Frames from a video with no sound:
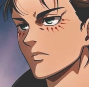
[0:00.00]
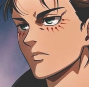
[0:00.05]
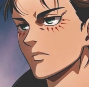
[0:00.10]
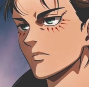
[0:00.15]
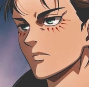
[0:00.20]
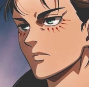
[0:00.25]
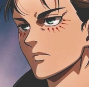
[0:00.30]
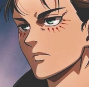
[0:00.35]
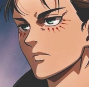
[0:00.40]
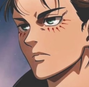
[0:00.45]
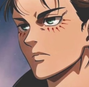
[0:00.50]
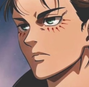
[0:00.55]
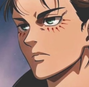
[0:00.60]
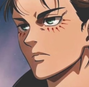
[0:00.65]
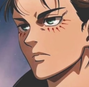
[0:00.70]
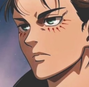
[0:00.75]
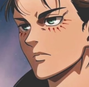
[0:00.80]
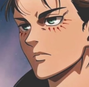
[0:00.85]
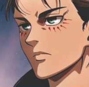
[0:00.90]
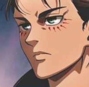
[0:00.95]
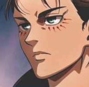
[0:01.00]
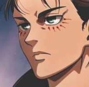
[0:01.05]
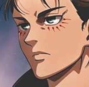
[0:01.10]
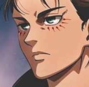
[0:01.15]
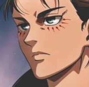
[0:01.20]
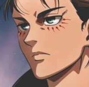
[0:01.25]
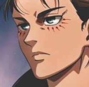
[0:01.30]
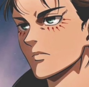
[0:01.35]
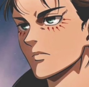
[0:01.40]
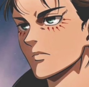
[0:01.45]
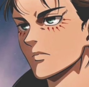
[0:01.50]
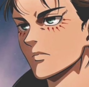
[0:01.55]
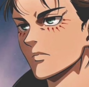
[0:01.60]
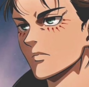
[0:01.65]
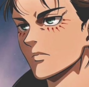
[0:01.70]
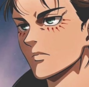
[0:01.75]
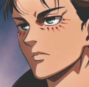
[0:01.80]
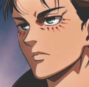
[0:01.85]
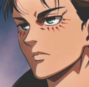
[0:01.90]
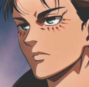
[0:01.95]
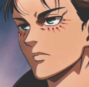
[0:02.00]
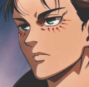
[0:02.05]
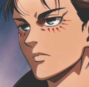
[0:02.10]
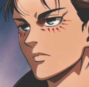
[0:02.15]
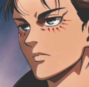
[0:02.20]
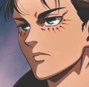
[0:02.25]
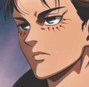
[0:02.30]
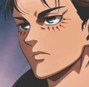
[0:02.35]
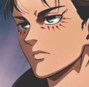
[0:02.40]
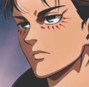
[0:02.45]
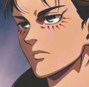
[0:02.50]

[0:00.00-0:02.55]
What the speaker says: (not speaking)